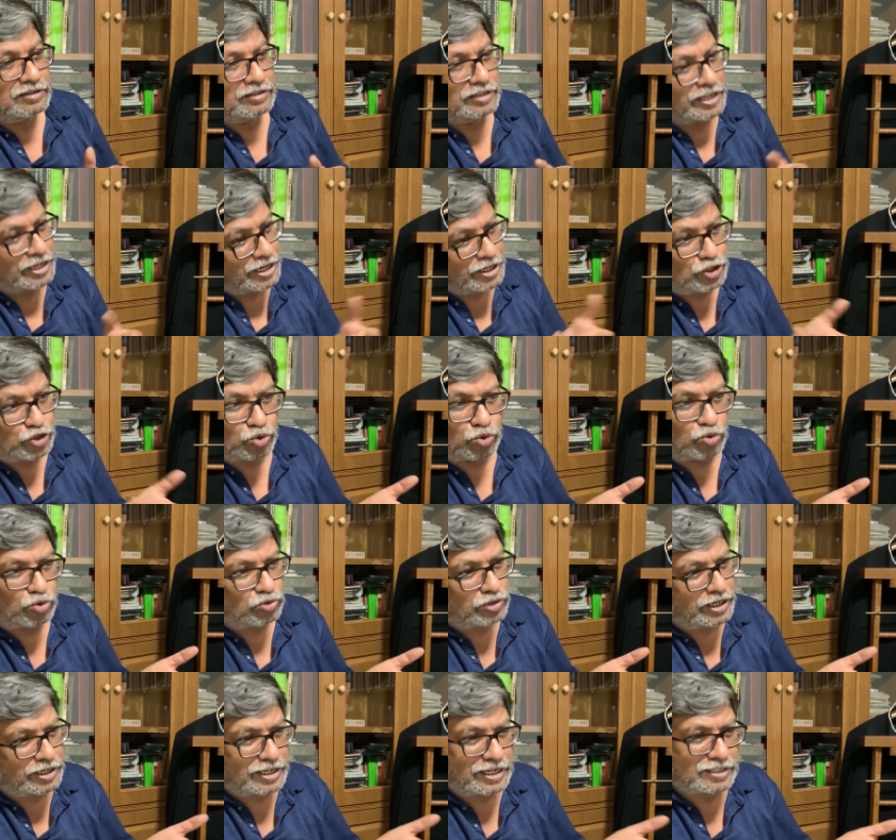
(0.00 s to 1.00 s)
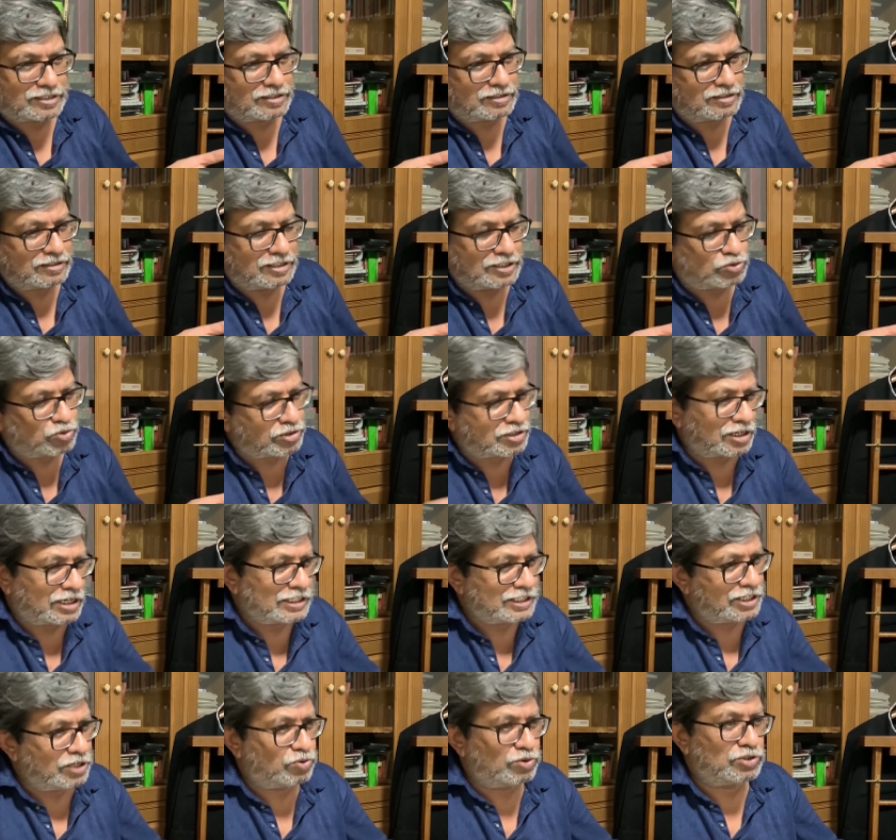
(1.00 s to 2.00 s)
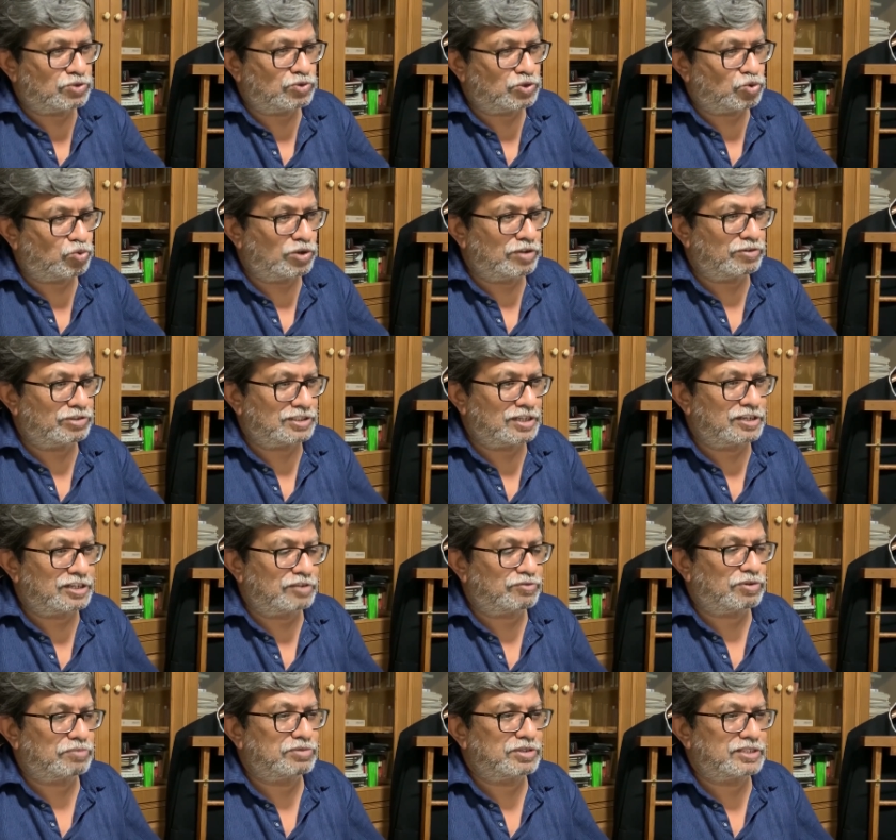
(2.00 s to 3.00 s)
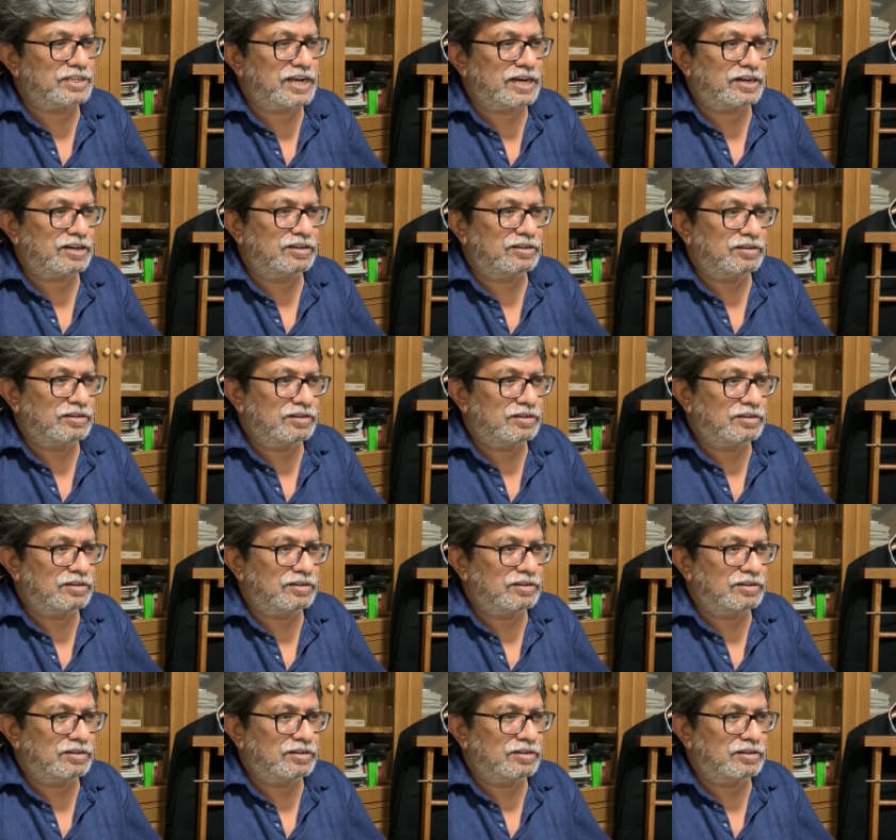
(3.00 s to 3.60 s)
They can show that yes, this was the consequence which could have resulted from this act.